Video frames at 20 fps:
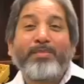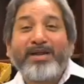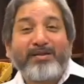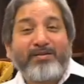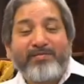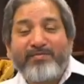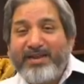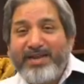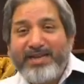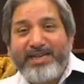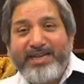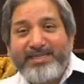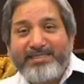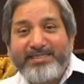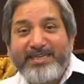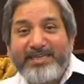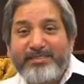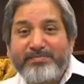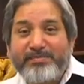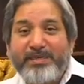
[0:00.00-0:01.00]

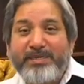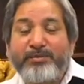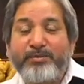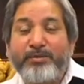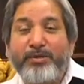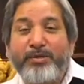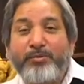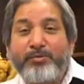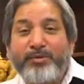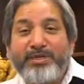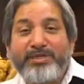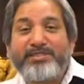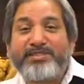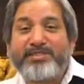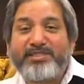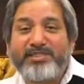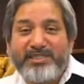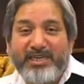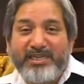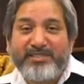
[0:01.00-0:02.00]
Microfinance has been really
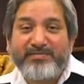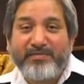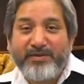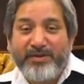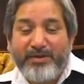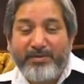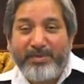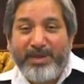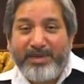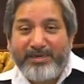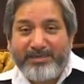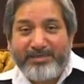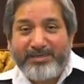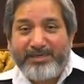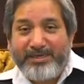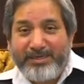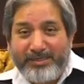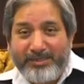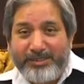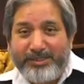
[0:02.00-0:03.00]
successful in
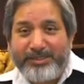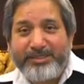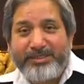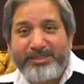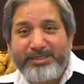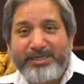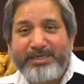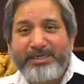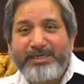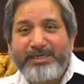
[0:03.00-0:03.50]
Bangladesh